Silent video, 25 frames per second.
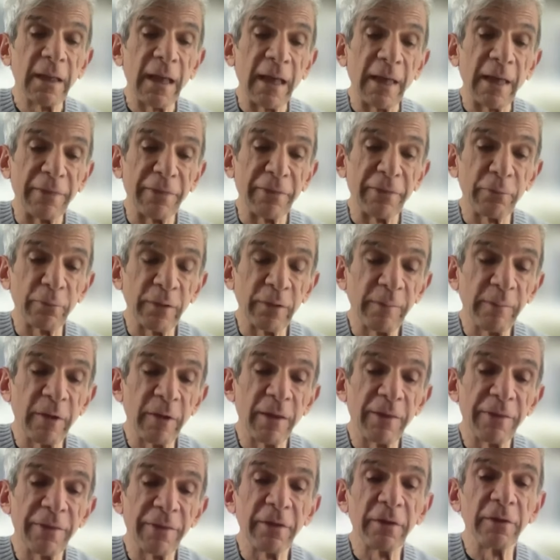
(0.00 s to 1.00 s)
at three
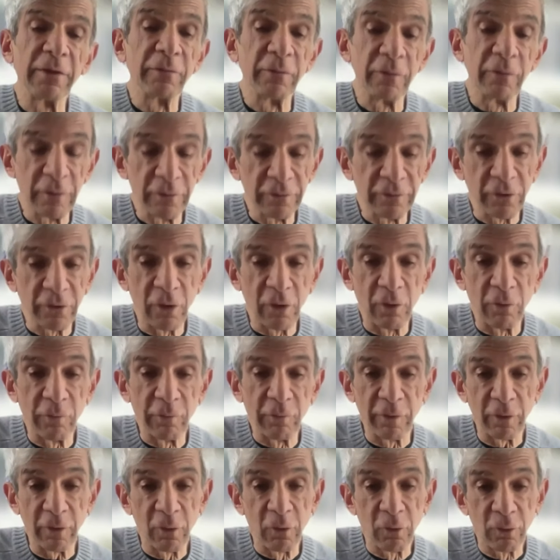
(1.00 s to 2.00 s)
month intervals
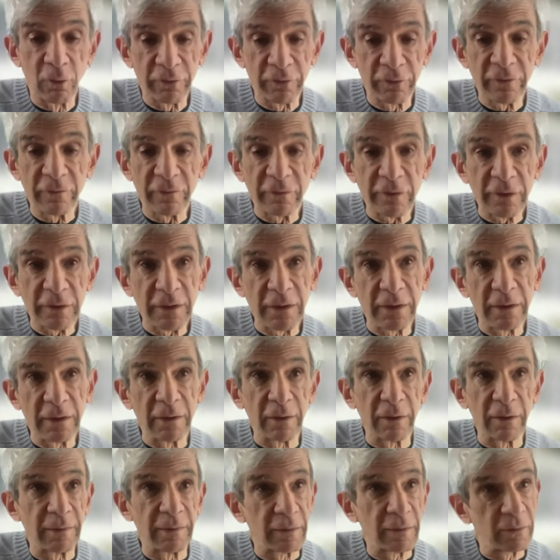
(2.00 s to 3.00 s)
over the course of a
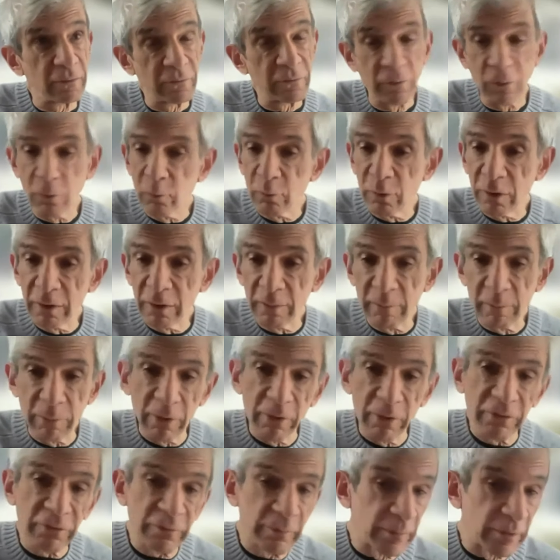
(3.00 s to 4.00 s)
year, and there's no
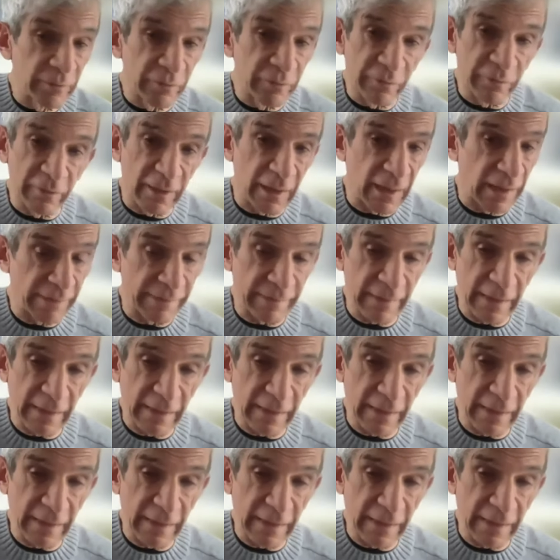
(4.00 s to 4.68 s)
reimbursement for that,